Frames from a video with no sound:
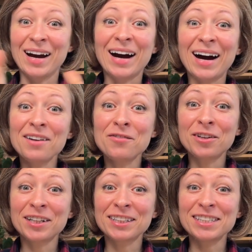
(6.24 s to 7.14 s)
Hi
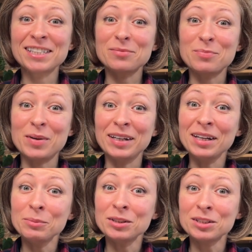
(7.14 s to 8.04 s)
friends, my
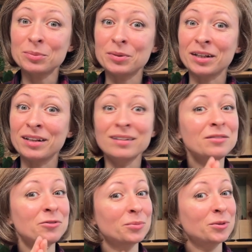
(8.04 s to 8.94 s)
name is Gabriela
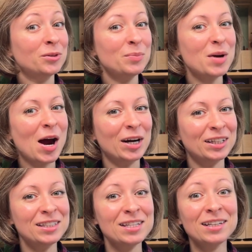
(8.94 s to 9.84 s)
from Tulip
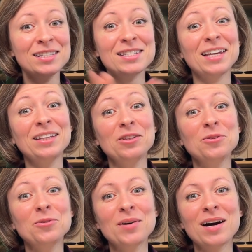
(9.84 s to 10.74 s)
Art Designs and
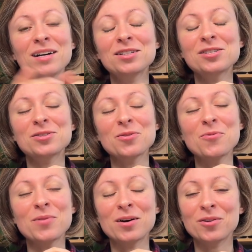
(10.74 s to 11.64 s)
you are so
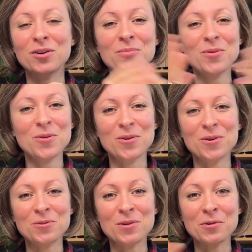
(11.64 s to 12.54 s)
welcome
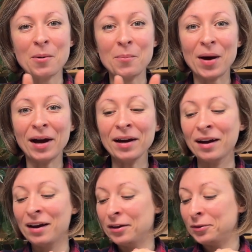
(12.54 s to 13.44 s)
or welcome back
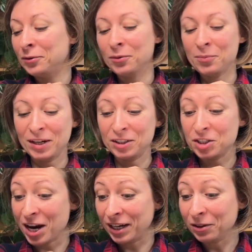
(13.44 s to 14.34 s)
to my
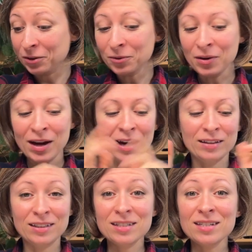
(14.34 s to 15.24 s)
channel.
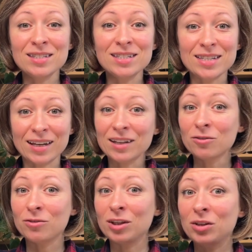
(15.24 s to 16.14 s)
This is the
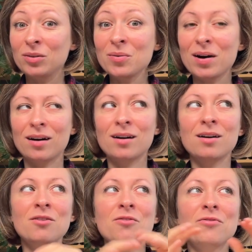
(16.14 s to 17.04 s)
second video
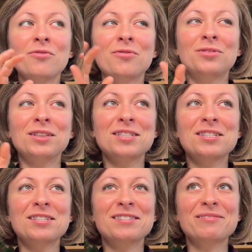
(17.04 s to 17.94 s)
of
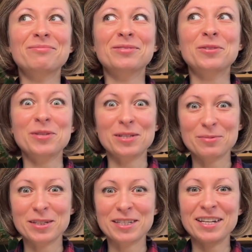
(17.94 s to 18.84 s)
this
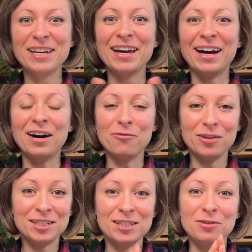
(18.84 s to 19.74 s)
Christmassy
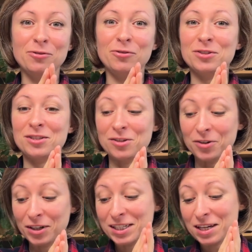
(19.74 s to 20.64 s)
festive
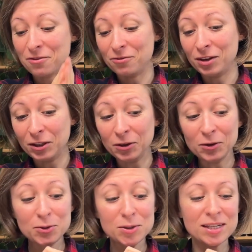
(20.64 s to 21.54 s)
series of
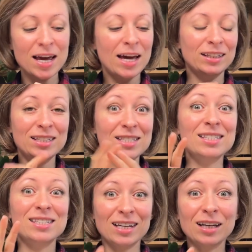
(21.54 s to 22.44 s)
videos. This is
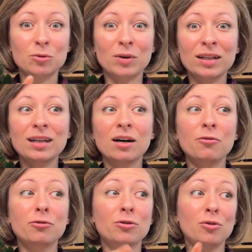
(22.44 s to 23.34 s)
the second one
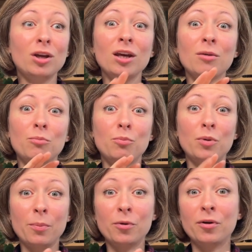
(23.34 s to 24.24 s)
of 3
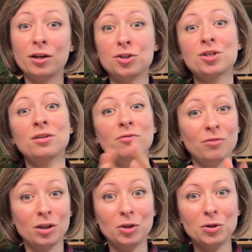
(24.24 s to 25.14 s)
preparation
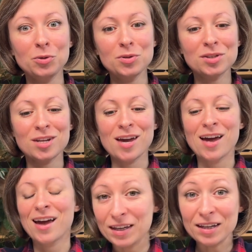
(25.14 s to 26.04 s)
videos.
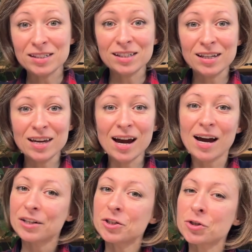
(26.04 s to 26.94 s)
Yesterday
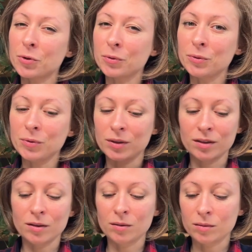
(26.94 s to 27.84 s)
I showed you
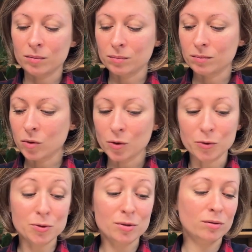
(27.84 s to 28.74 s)
the
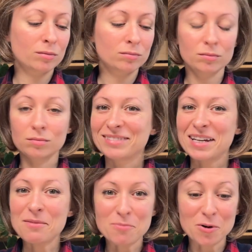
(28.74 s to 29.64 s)
most
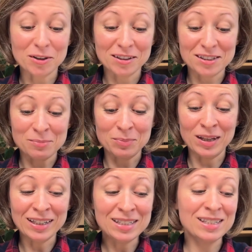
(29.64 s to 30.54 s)
important
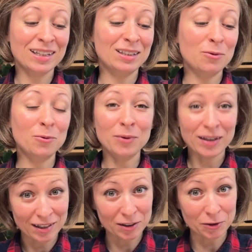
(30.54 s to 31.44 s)
supplies that
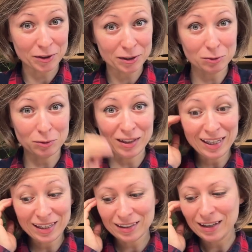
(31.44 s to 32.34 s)
we are going to
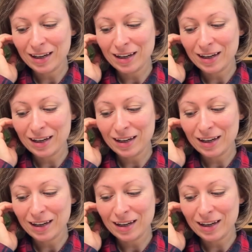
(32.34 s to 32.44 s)
need.